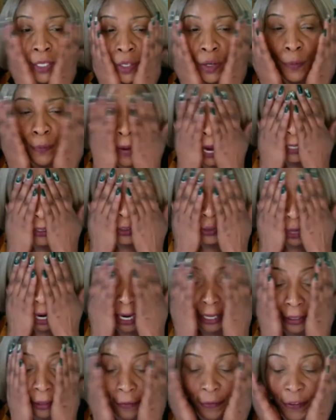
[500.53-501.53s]
you pat
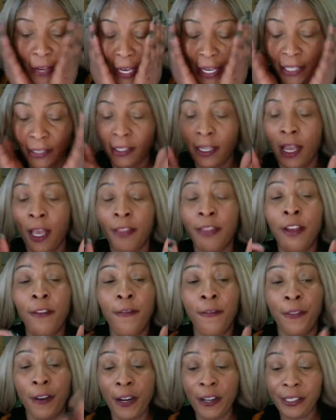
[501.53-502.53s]
dry the face,
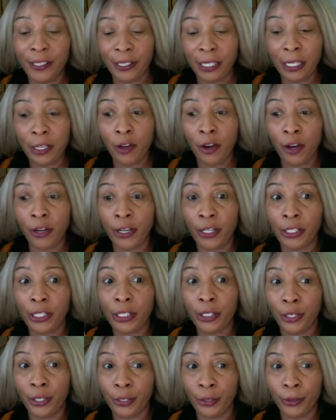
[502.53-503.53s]
the first thing you're going
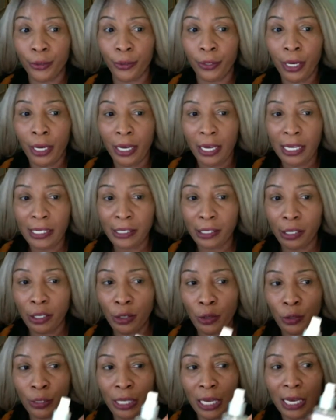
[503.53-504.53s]
to do is to
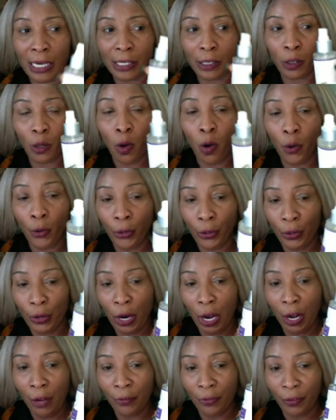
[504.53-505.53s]
use a toner
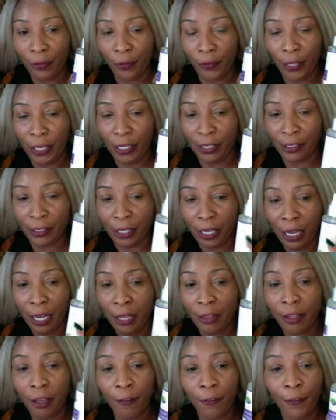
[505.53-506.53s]
on the face.
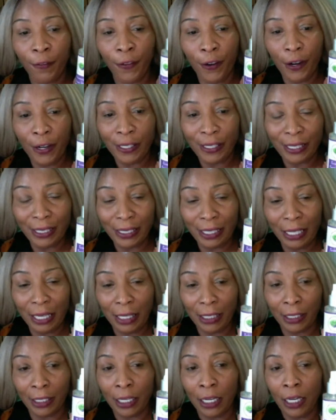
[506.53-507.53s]
The first
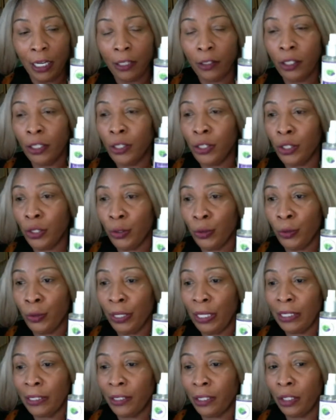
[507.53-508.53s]
thing to do
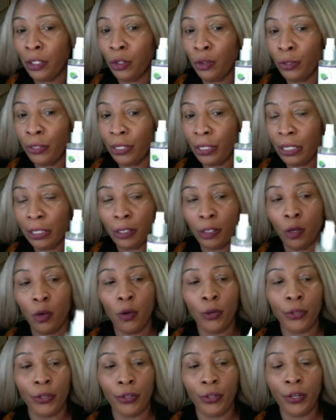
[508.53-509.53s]
is to use the
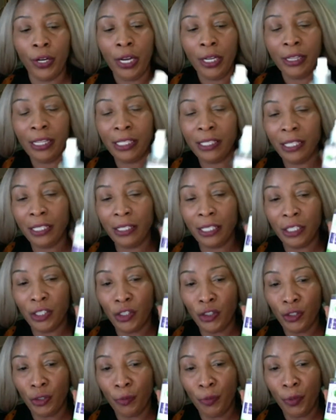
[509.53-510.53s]
toner. This is the
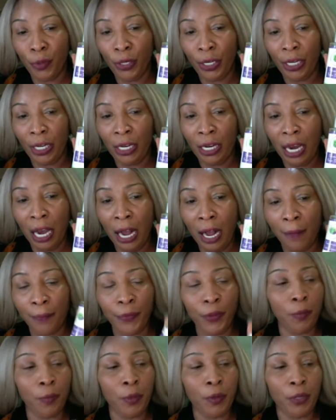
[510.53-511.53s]
Khichi Beauty um,
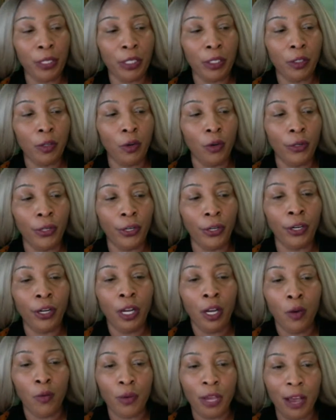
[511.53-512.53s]
turmeric toner.
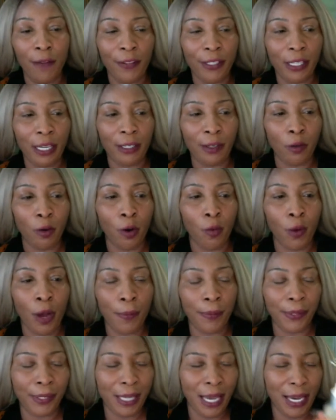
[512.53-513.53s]
We have it on our
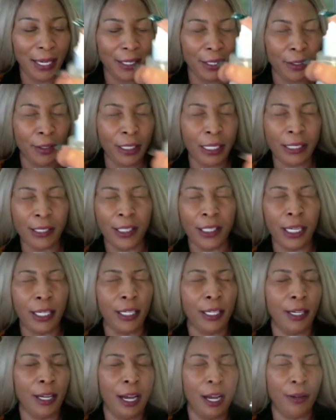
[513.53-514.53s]
website. You can check
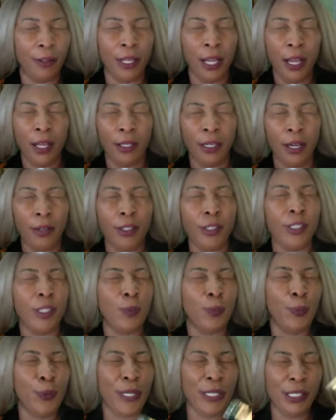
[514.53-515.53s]
it out. Now you
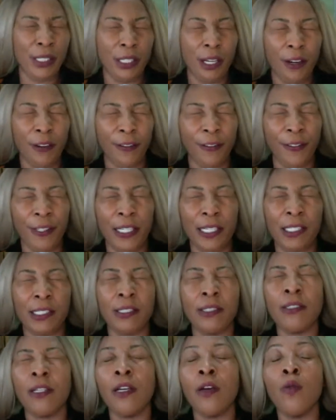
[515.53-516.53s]
spritz your
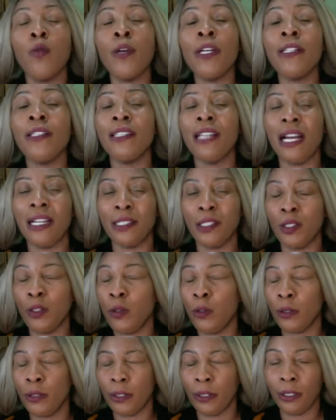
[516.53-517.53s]
face with that
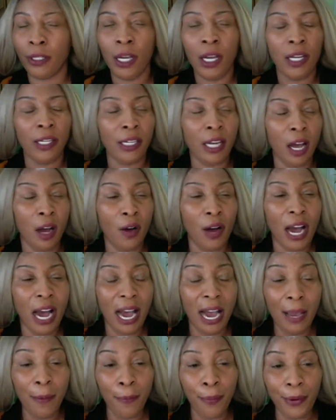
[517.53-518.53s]
toner. Now,
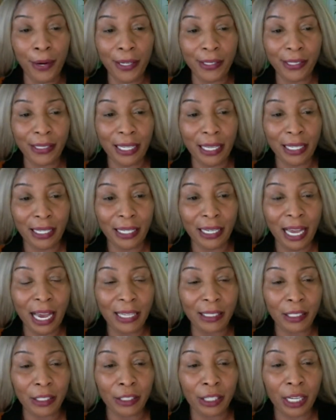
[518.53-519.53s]
I personally
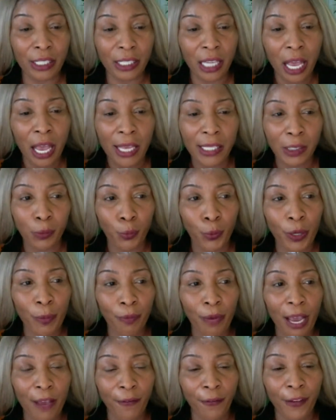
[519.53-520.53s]
like to just sprit
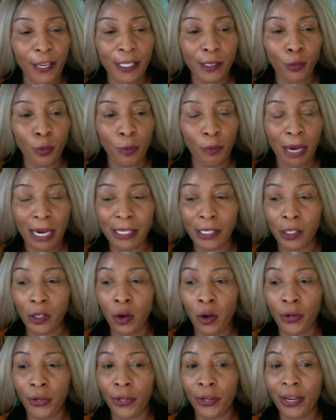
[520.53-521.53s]
my face with my
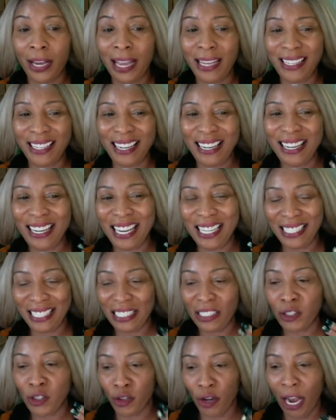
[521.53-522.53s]
toner and let
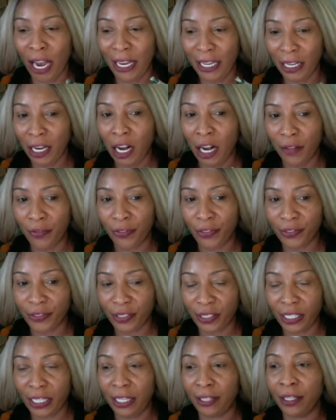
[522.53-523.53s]
it dry on the
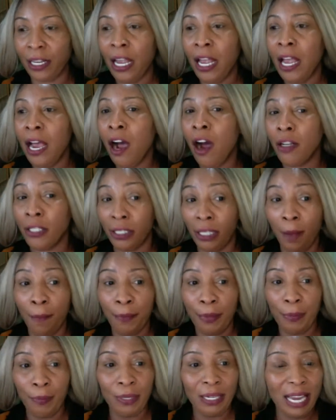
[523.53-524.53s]
skin some
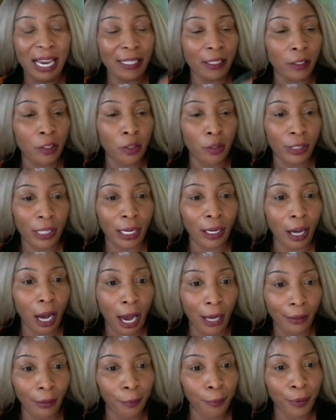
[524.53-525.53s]
people like to use a
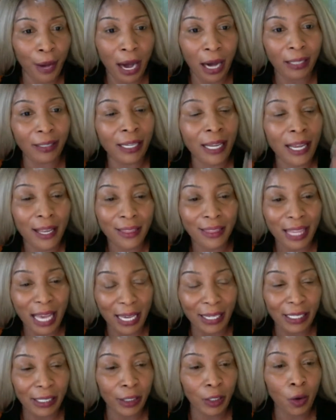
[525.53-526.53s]
cotton pad.
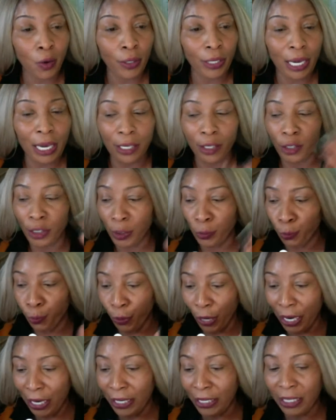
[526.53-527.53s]
That is okay. You
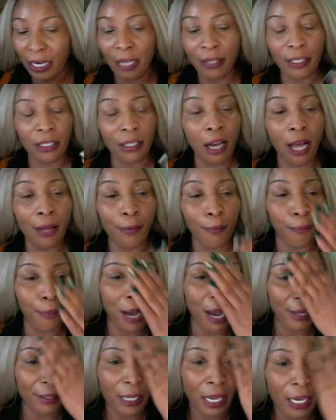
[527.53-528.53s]
spray it on the cotton
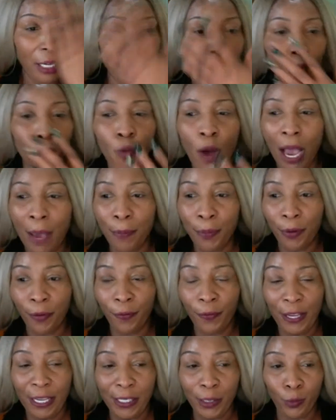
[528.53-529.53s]
pad, you wipe your
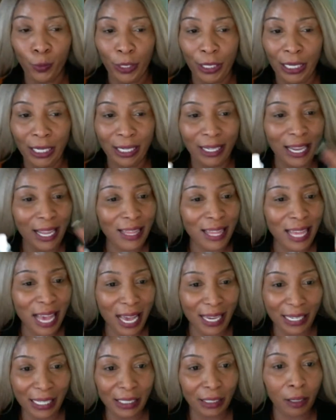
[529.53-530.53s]
face with it.
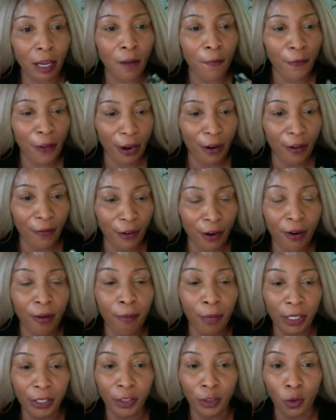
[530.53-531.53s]
That is very, very
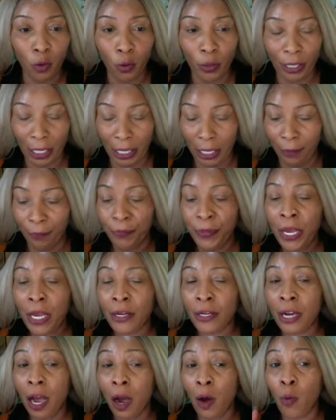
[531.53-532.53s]
much okay.
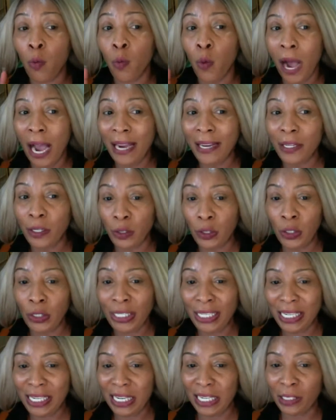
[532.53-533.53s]
Now, why do you
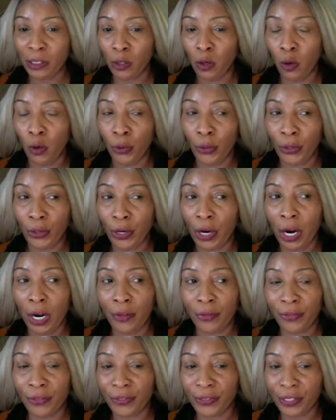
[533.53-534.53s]
need a toner
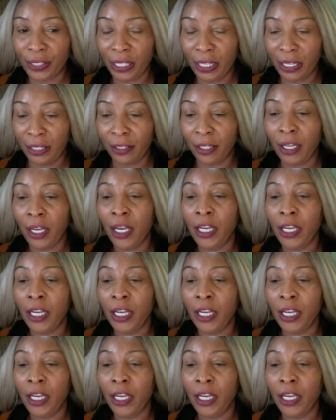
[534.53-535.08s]
on the skin?